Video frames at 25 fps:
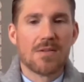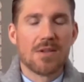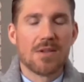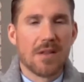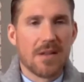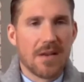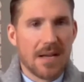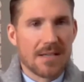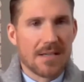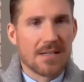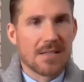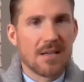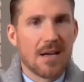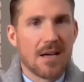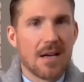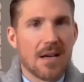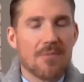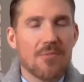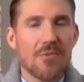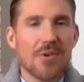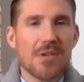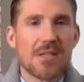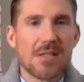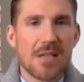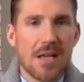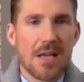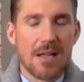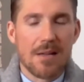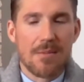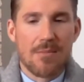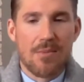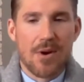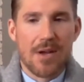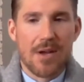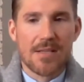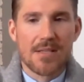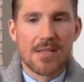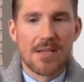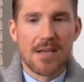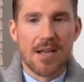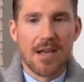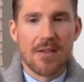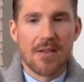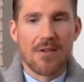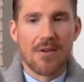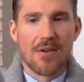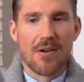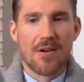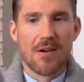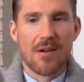to the next time we celebrate
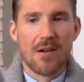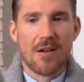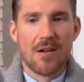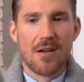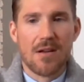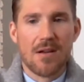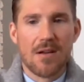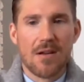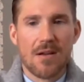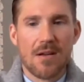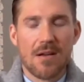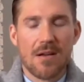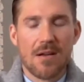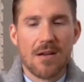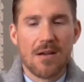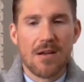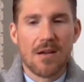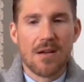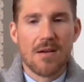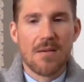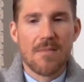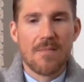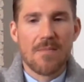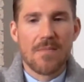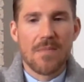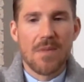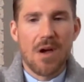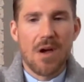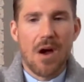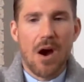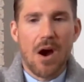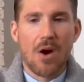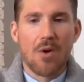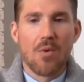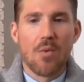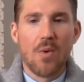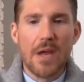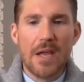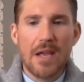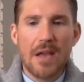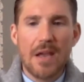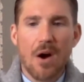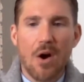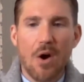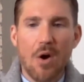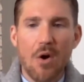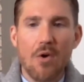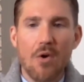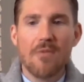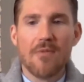together are we
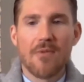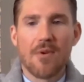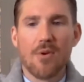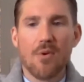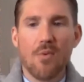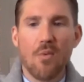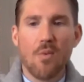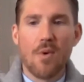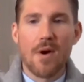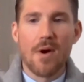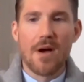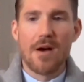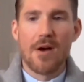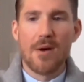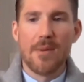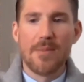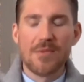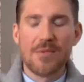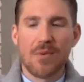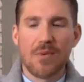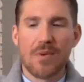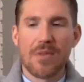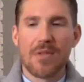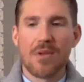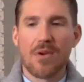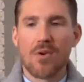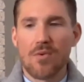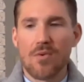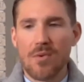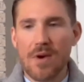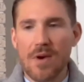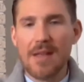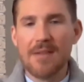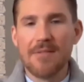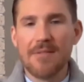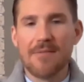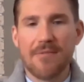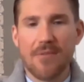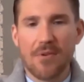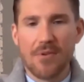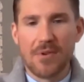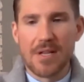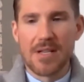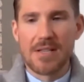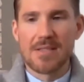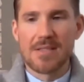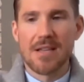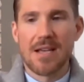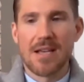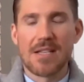overwhelmed with
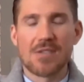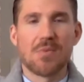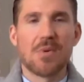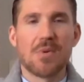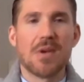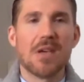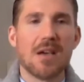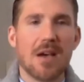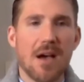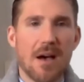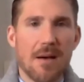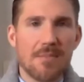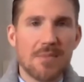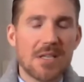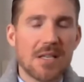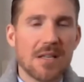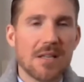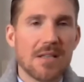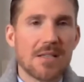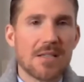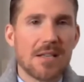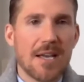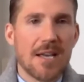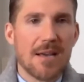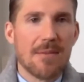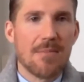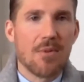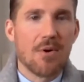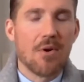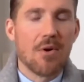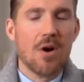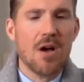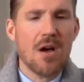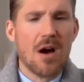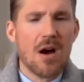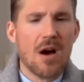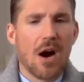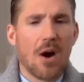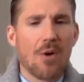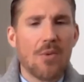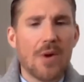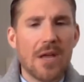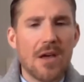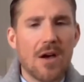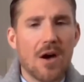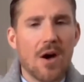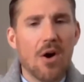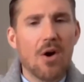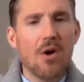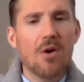gratefulness as we come to the table? Are
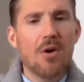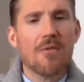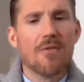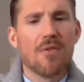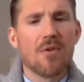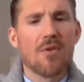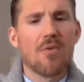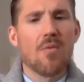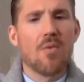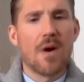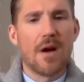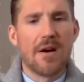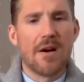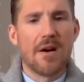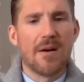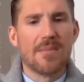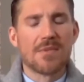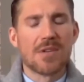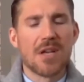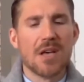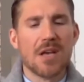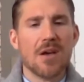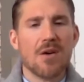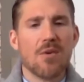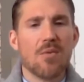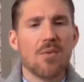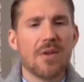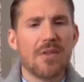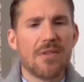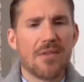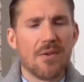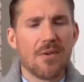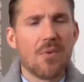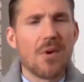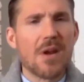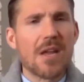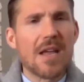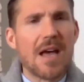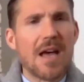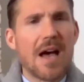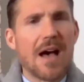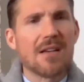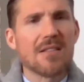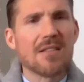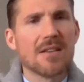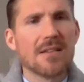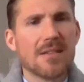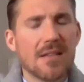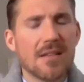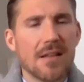we overwhelmed with the
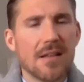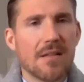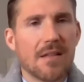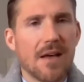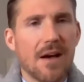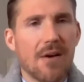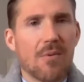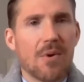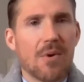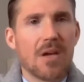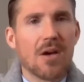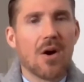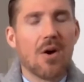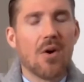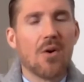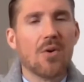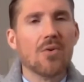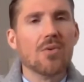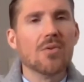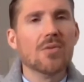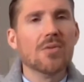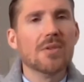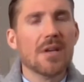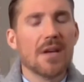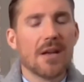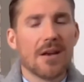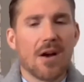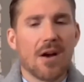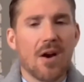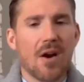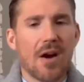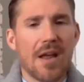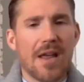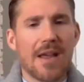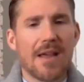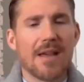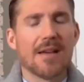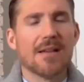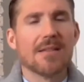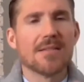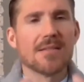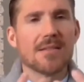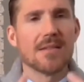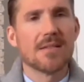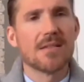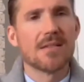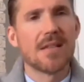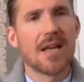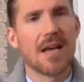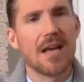reality that we hold in our
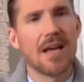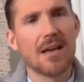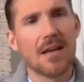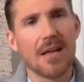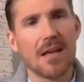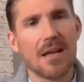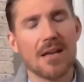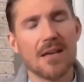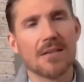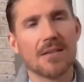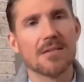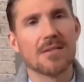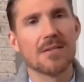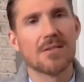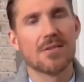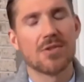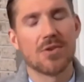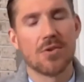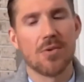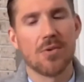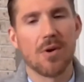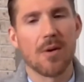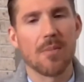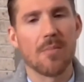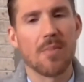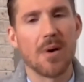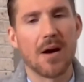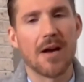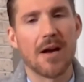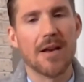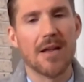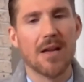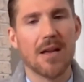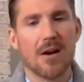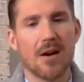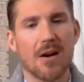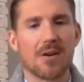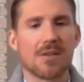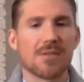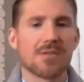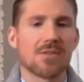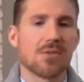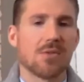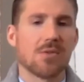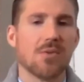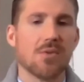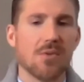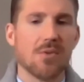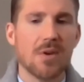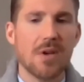hands and take into our body, our
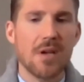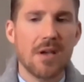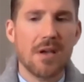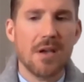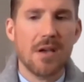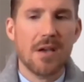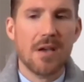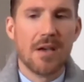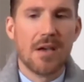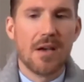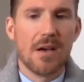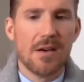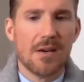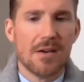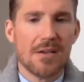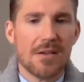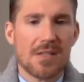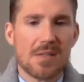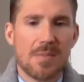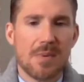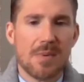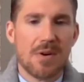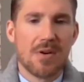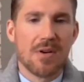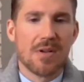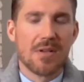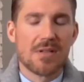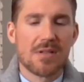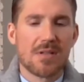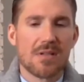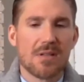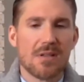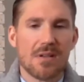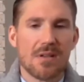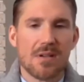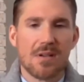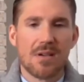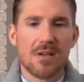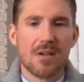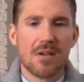soul, and our spirits?